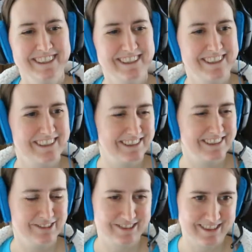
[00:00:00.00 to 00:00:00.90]
And
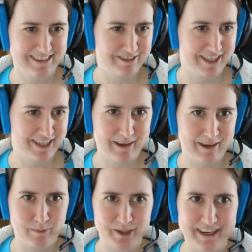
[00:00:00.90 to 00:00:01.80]
note to self, check that
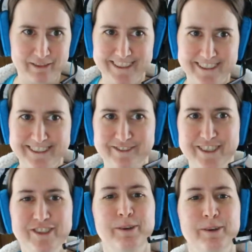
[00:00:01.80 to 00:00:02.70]
more carefully in the
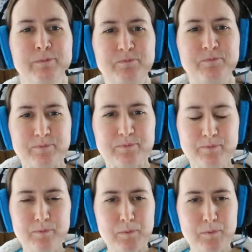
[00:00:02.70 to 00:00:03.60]
future.
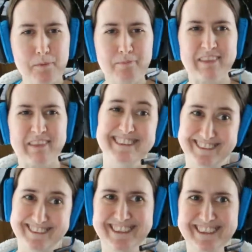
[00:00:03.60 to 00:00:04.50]

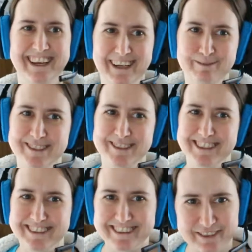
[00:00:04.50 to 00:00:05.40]
See, I am
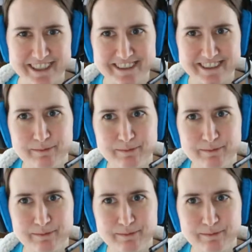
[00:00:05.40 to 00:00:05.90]
sharing the fails.